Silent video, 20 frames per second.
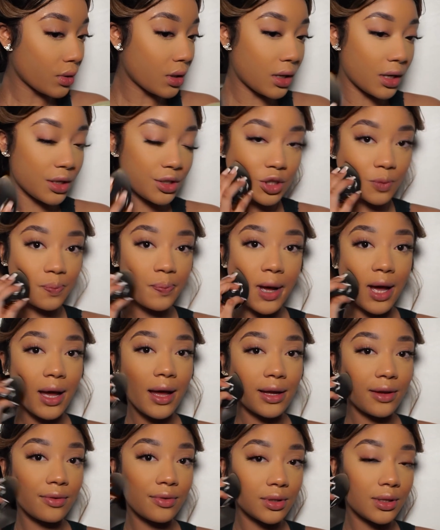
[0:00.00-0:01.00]
And I just pat
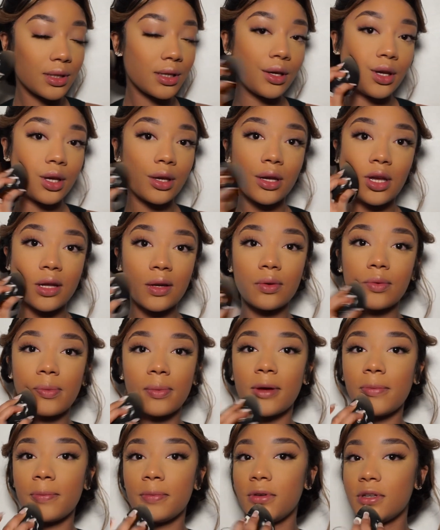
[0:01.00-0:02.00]
everything in with
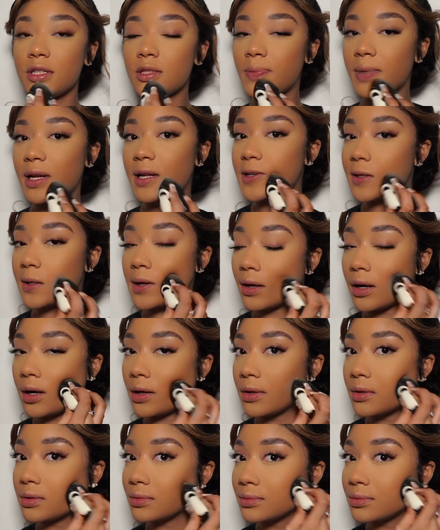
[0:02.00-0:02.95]
my beauty blender.